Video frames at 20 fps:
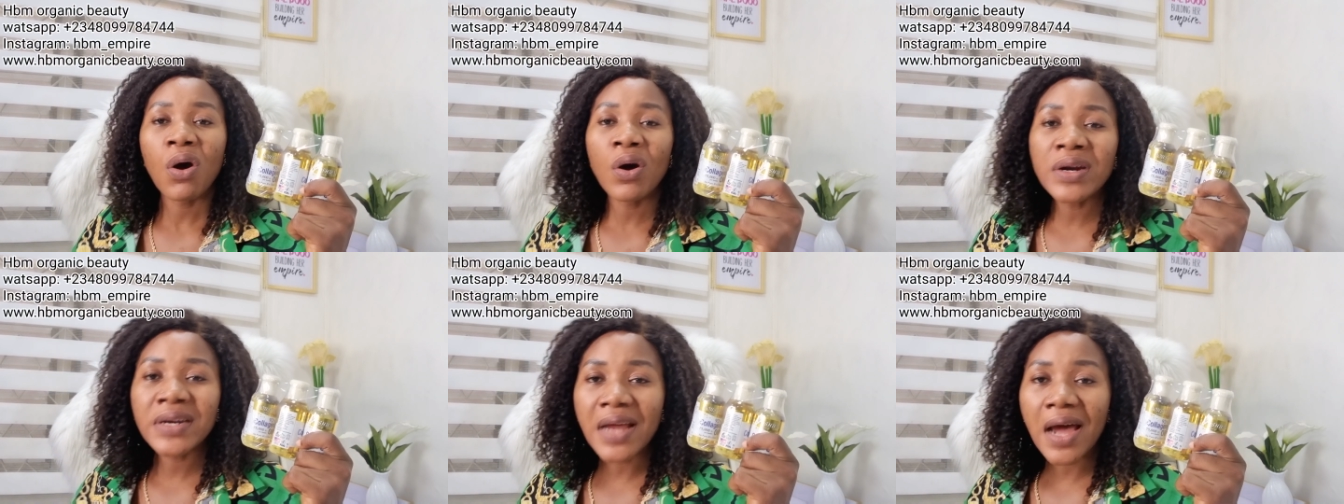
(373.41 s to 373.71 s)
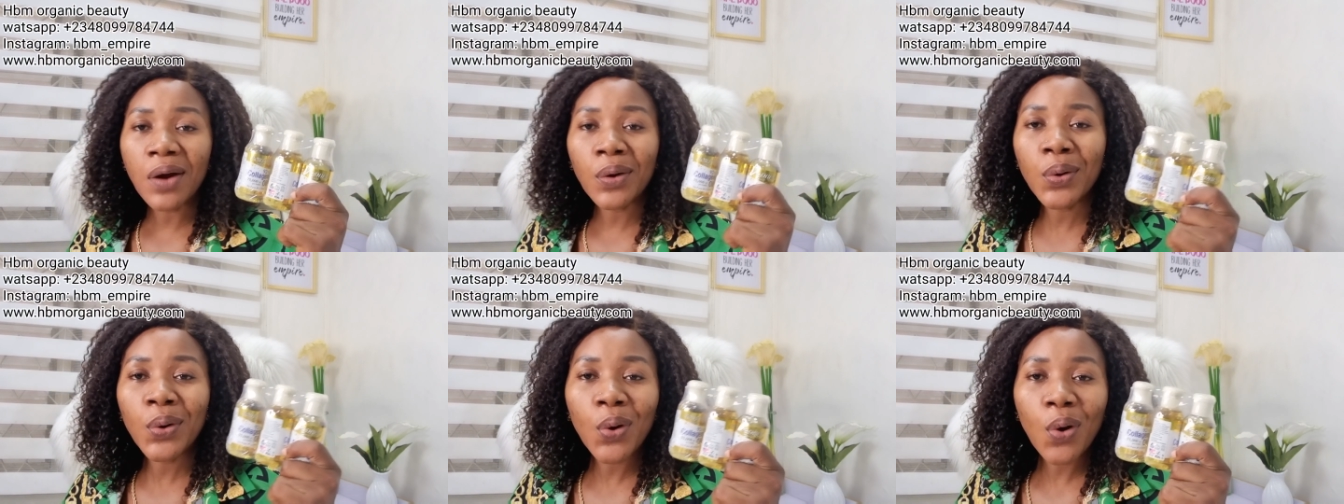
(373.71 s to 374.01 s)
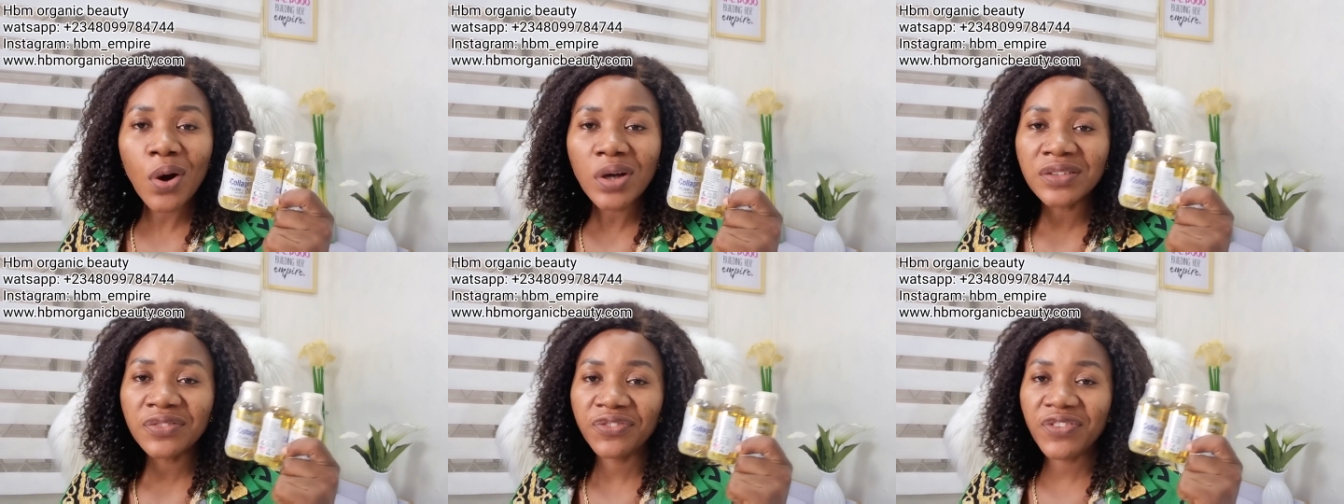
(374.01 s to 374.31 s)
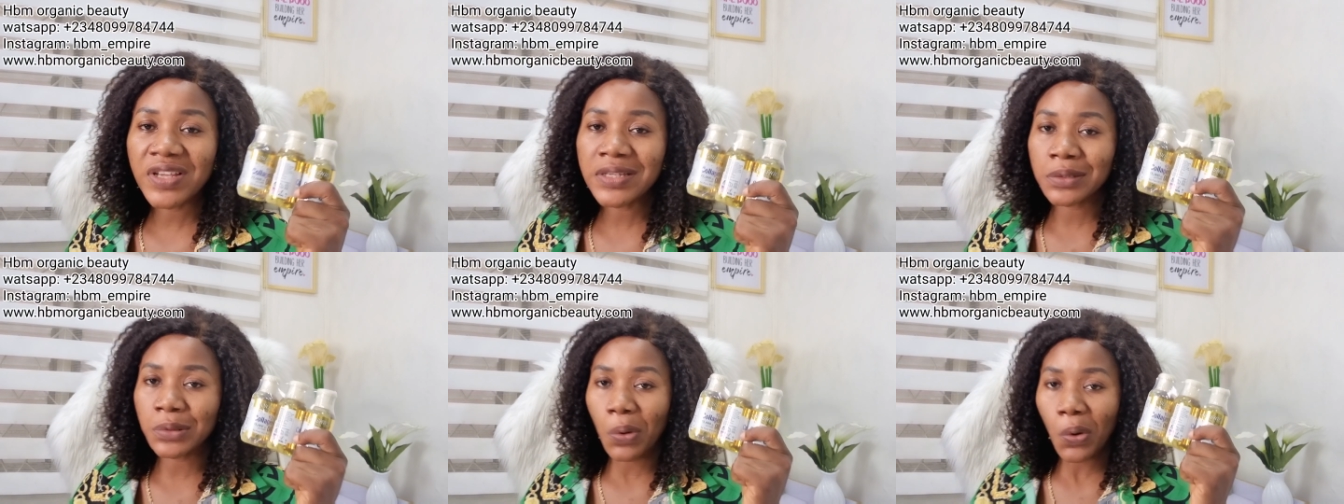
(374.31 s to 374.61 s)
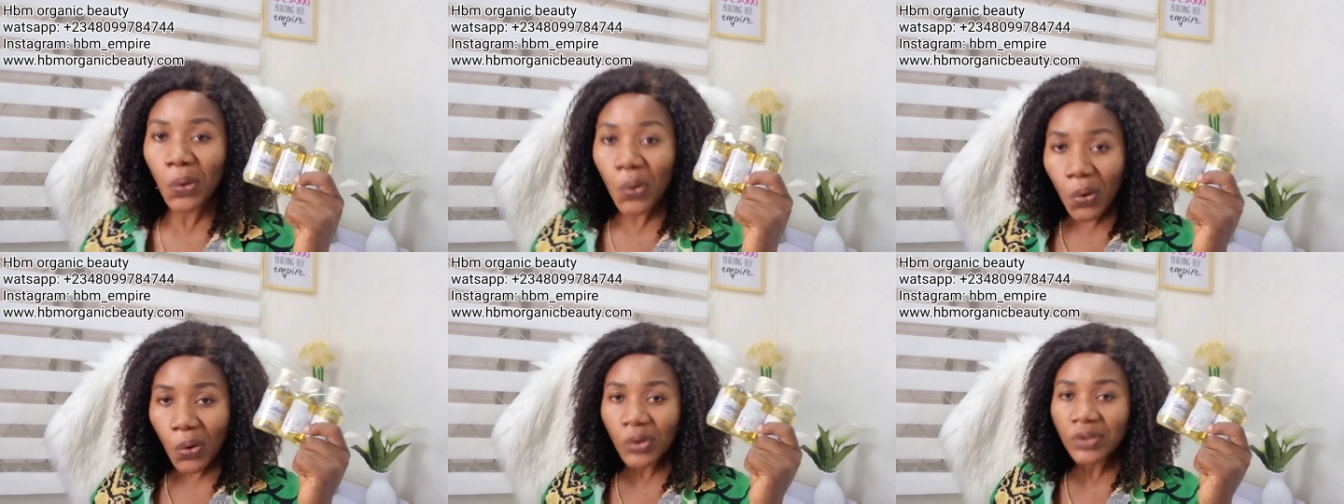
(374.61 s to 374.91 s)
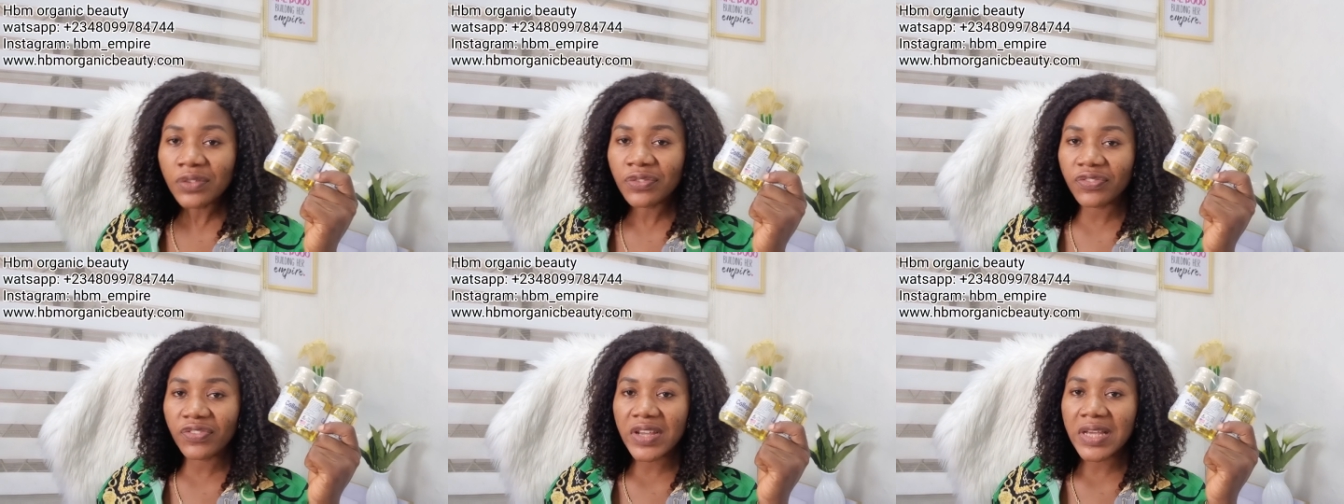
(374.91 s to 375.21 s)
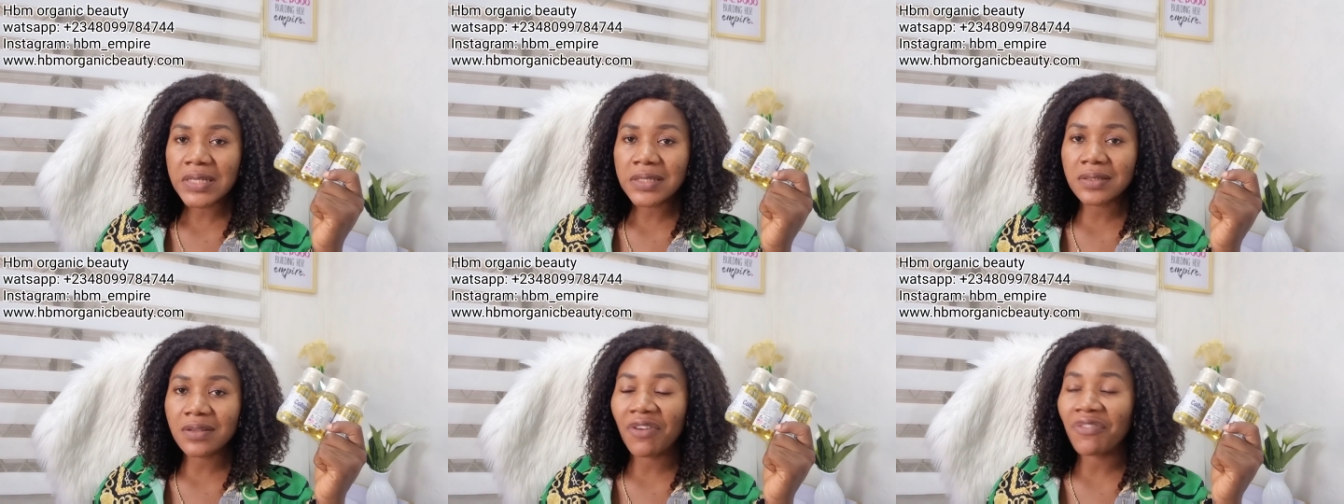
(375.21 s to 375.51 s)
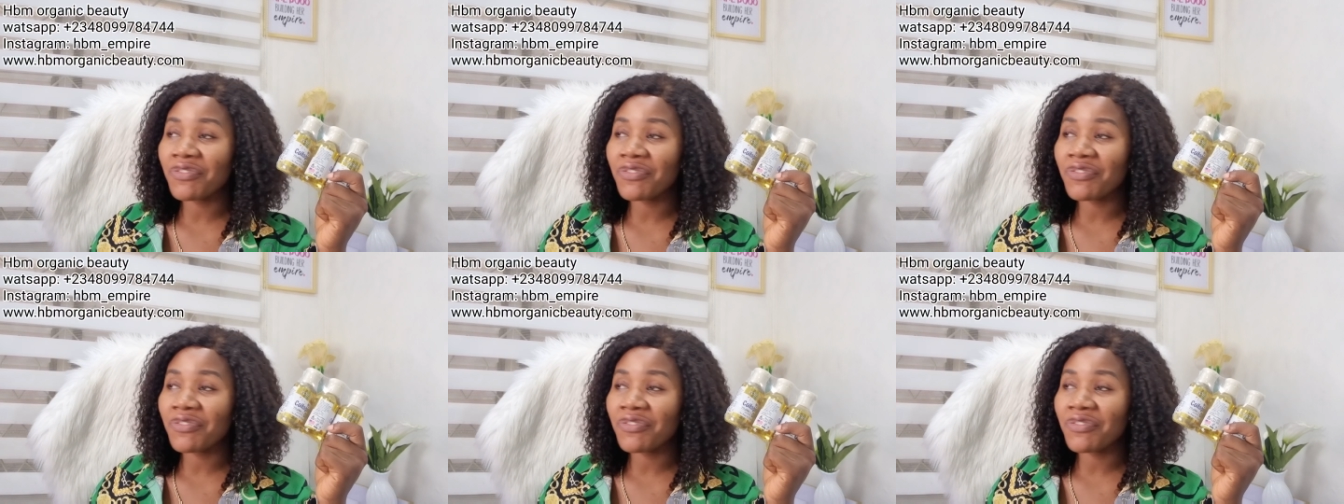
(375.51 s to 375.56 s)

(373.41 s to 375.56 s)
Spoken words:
undergo hot phase or cold phase.